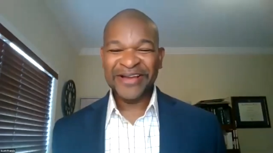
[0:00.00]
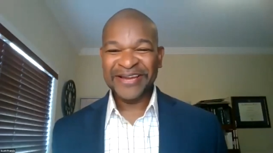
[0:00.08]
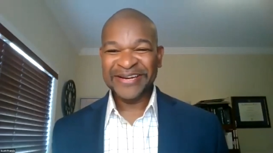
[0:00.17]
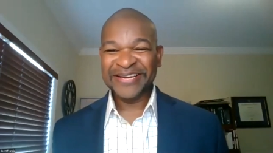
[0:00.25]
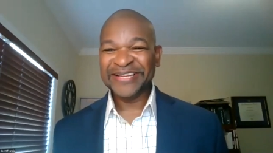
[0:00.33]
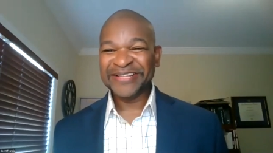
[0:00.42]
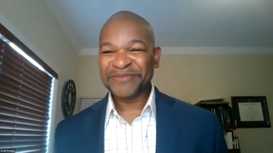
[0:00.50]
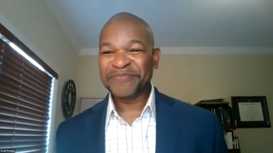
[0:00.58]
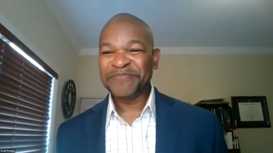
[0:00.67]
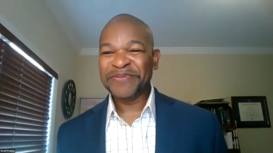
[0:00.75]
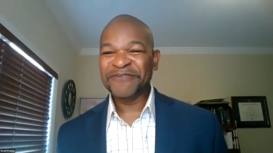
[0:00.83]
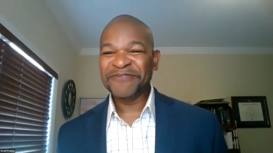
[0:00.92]
And a
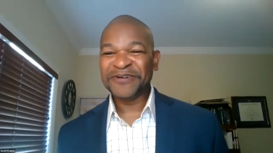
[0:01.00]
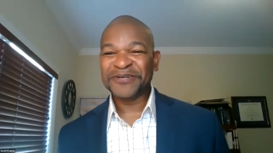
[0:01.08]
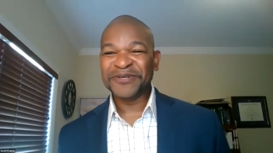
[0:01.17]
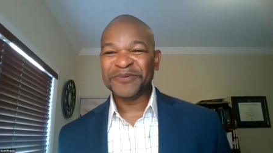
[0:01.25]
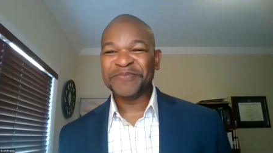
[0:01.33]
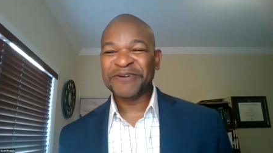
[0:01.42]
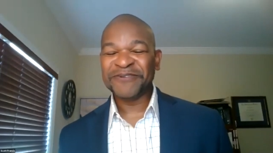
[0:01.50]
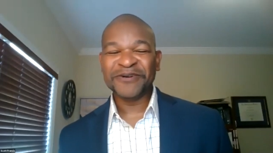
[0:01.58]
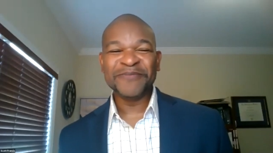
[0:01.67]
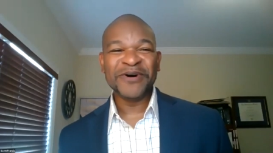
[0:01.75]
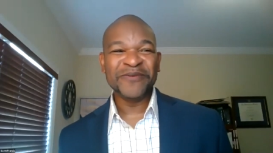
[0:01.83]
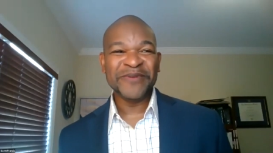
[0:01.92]
pivotal,
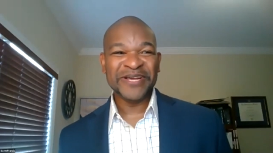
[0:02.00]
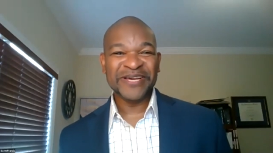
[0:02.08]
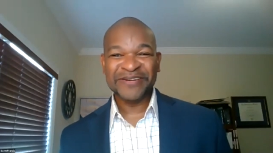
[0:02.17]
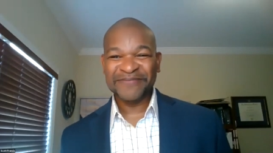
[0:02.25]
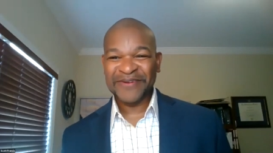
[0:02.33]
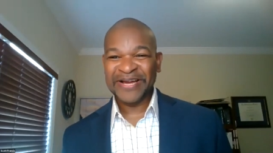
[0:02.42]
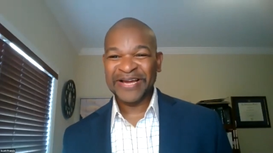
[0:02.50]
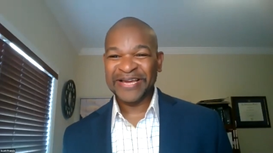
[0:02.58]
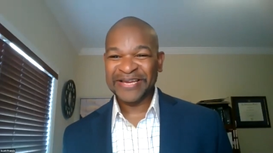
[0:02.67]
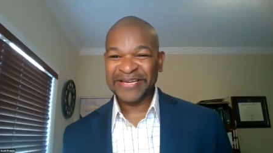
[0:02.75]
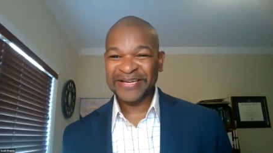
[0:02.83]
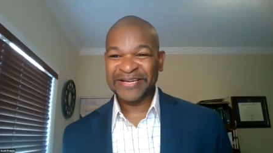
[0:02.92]
pivotal moment in
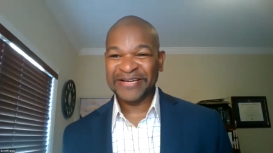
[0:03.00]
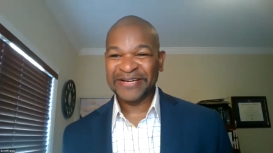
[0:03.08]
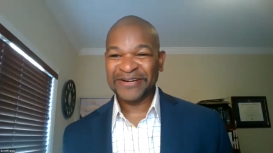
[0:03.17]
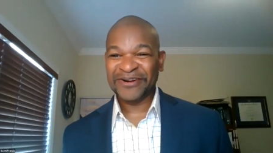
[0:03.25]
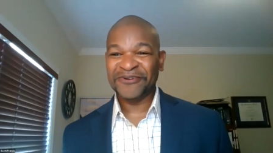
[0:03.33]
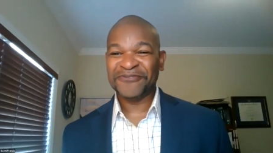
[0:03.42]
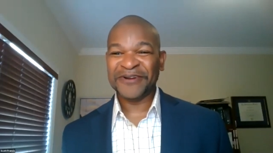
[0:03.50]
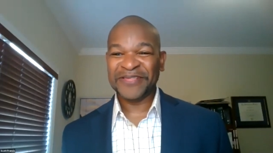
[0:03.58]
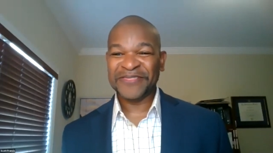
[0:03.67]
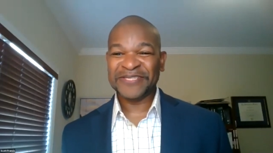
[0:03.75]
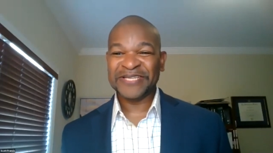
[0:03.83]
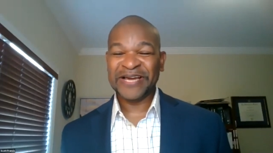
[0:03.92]
my uh, girlfriend
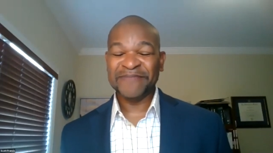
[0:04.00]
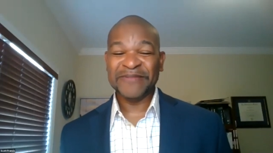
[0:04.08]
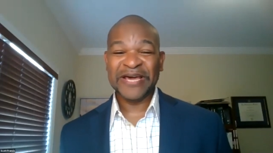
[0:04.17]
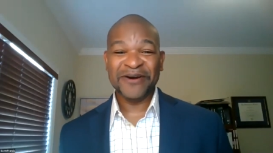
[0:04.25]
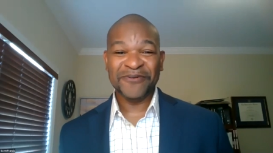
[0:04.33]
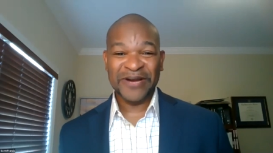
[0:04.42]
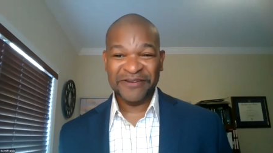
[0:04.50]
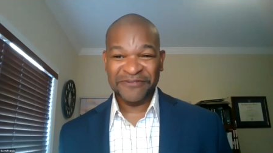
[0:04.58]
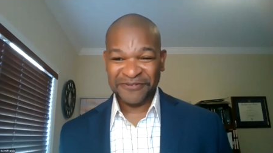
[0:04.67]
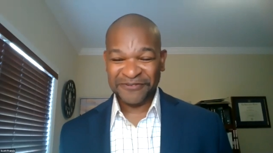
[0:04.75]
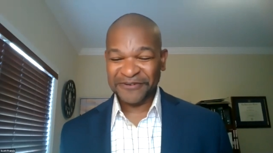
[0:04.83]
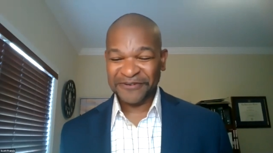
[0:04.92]
at the time, now wife
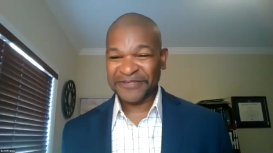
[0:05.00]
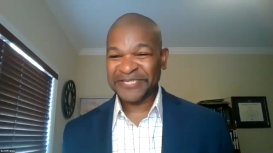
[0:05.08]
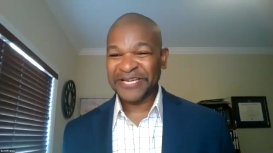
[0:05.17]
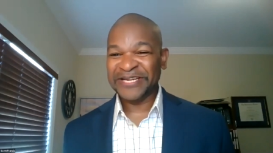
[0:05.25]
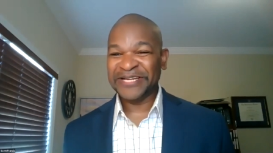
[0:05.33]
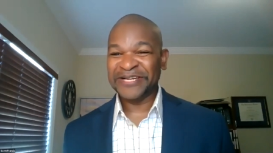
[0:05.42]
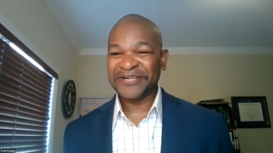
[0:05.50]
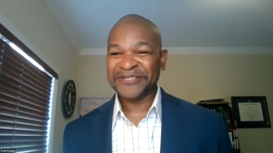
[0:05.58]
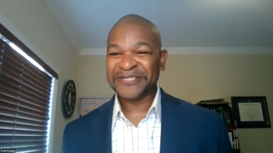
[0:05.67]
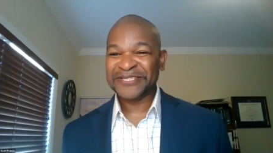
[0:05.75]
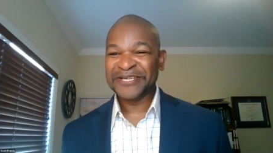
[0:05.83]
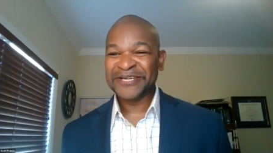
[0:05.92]
of over 10
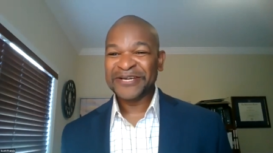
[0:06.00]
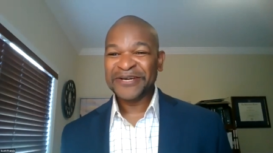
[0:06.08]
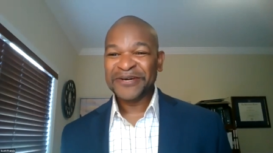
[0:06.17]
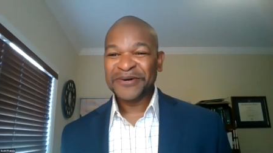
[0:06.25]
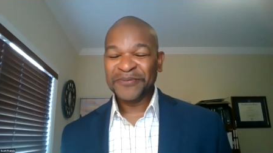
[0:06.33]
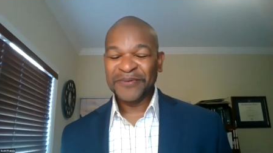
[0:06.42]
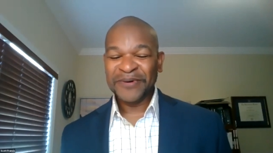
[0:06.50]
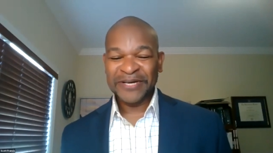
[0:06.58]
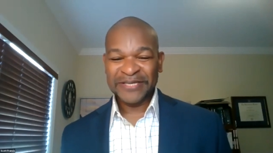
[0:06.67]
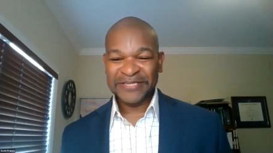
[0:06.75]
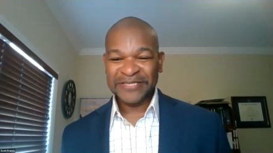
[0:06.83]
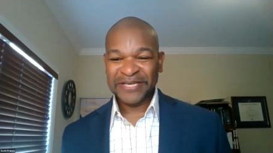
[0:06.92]
years,
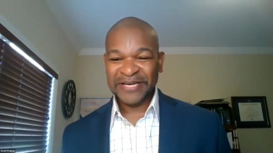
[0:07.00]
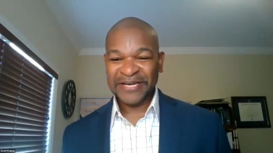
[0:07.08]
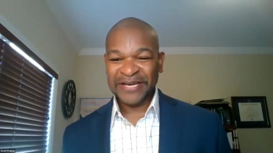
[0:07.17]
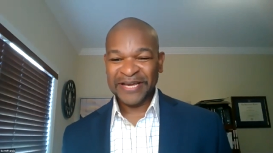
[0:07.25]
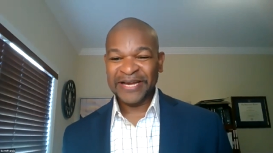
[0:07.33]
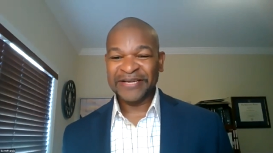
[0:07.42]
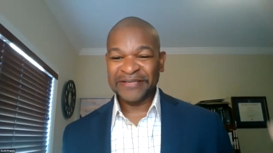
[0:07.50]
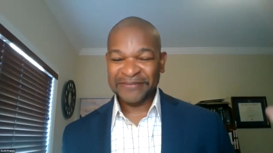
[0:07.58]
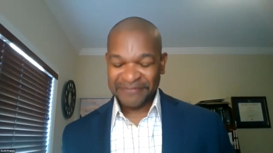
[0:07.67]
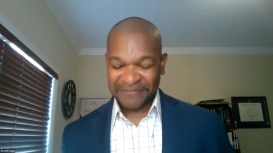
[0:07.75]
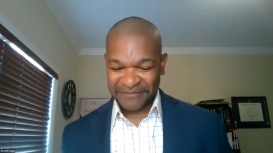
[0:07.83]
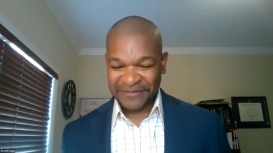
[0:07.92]
was uh, at a
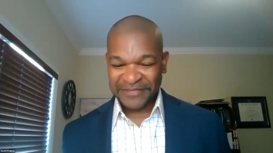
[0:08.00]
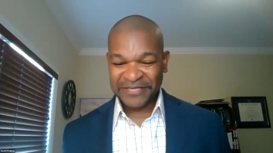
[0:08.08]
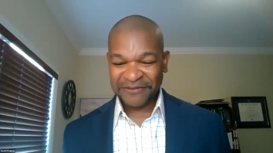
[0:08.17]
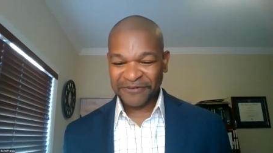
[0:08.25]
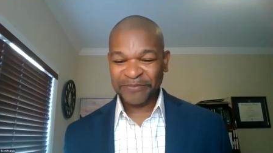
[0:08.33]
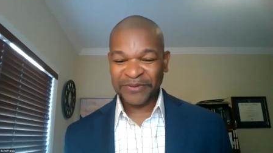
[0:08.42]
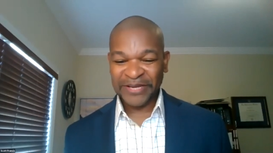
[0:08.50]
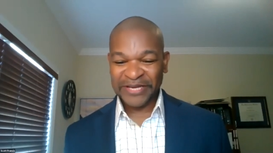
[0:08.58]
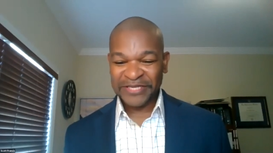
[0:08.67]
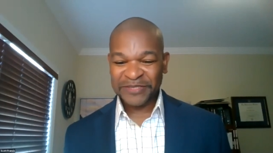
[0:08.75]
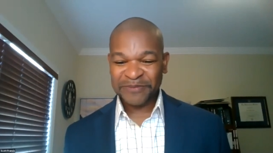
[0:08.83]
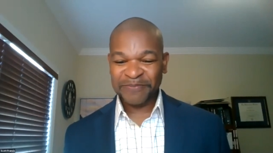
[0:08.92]
different
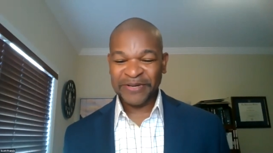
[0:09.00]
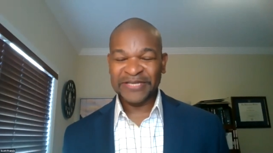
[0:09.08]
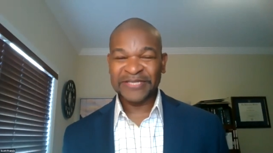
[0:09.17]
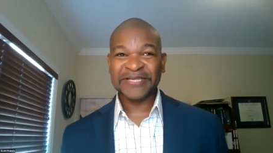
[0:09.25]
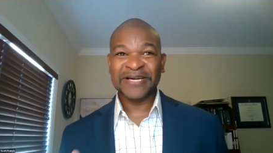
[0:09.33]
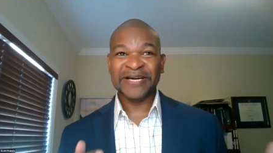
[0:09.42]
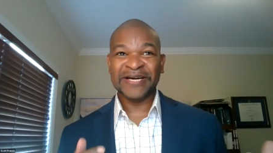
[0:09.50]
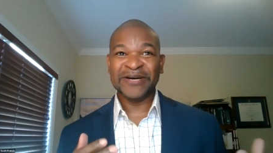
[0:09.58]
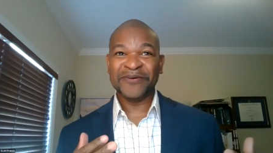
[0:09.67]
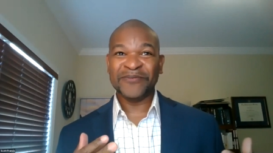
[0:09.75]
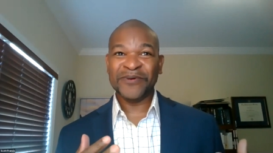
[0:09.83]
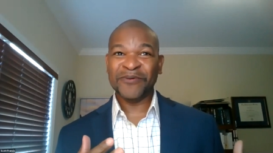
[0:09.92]
place, but uh,
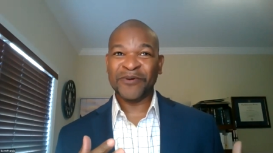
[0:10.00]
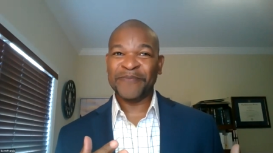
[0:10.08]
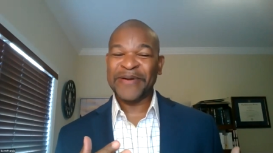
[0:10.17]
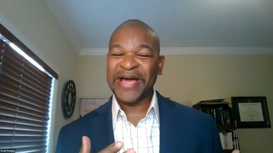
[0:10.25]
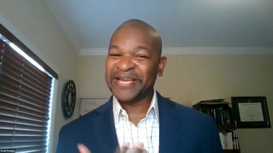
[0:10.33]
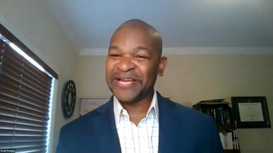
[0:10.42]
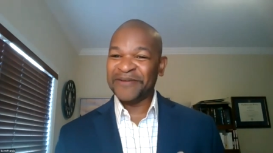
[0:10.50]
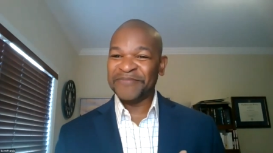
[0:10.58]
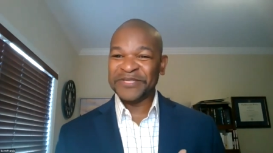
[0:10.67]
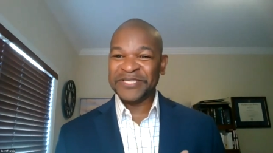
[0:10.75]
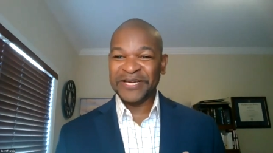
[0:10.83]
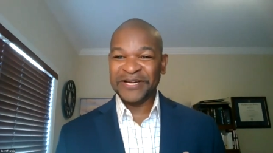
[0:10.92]
we were packing up
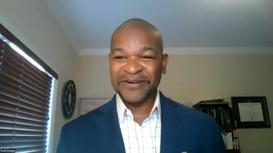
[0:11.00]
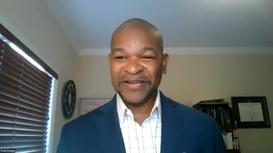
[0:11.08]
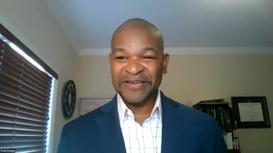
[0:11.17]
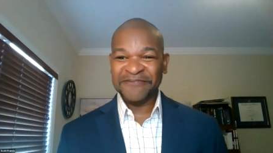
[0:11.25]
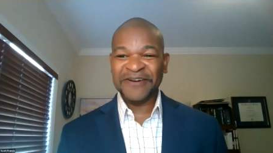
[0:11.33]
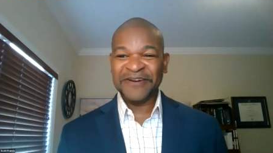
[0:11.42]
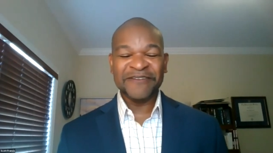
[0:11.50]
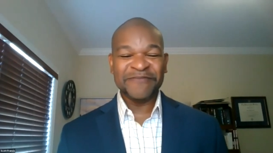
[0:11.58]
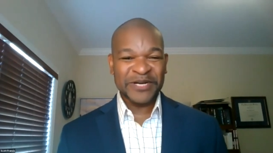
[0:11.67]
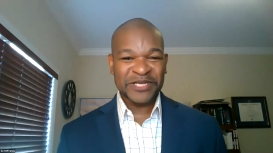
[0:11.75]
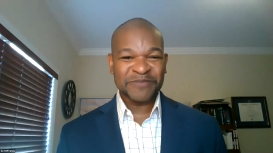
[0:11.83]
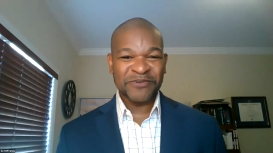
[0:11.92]
the tailgate five
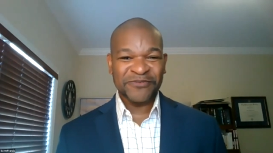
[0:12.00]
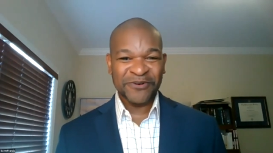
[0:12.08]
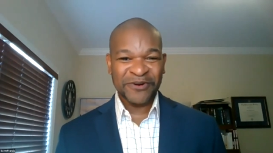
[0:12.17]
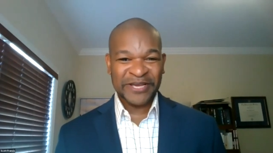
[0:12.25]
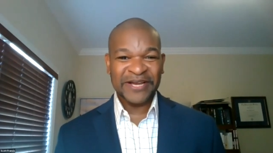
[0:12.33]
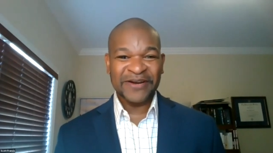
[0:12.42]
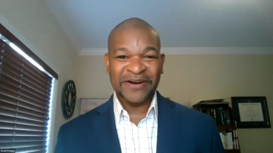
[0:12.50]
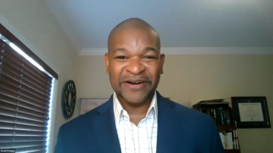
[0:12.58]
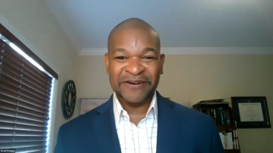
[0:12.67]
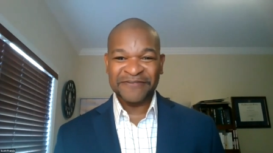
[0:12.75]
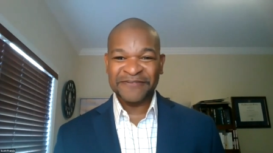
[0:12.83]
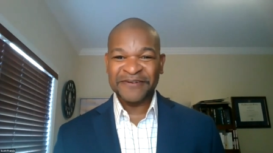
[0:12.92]
minutes before
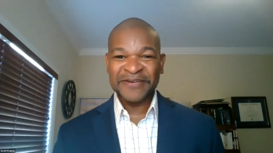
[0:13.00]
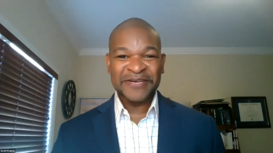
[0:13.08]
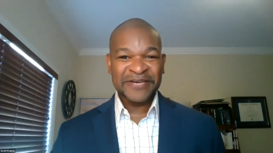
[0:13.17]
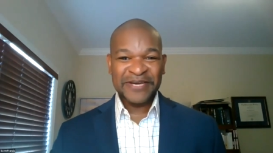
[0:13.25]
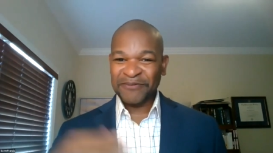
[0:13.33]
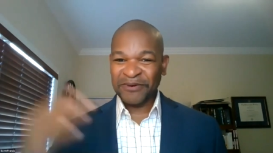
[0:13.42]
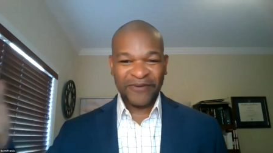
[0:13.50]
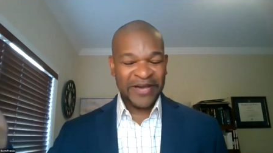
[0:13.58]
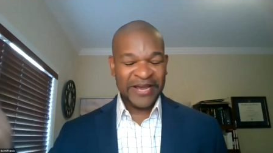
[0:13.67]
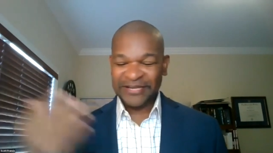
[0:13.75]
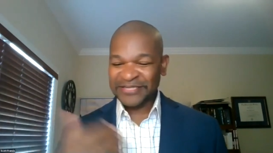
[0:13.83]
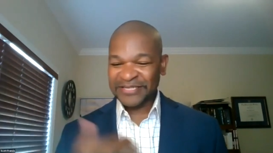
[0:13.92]
kickoff, and we're
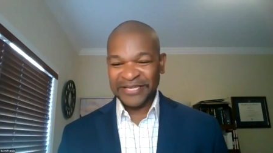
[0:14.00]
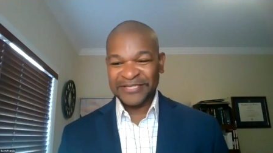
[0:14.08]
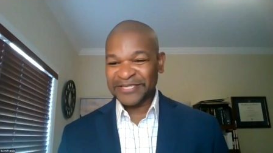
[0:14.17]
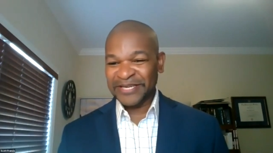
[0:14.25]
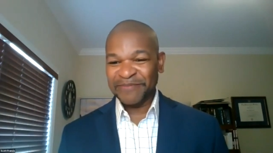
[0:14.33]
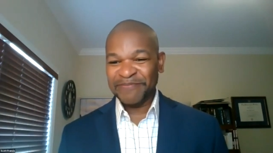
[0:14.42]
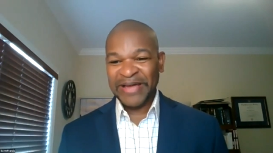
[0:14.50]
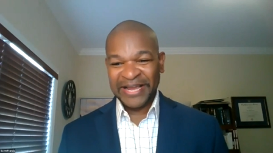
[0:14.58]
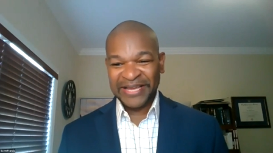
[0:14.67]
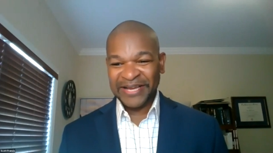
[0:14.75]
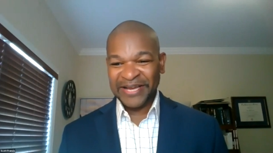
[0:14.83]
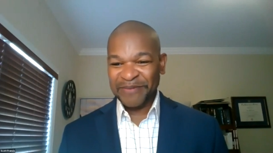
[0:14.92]
right outside the stadium
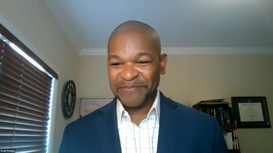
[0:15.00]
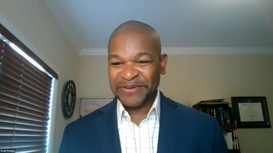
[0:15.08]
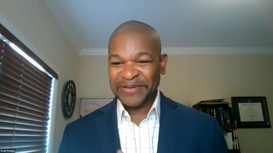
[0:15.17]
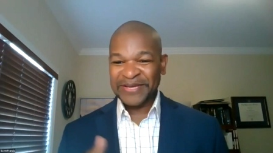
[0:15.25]
packing up.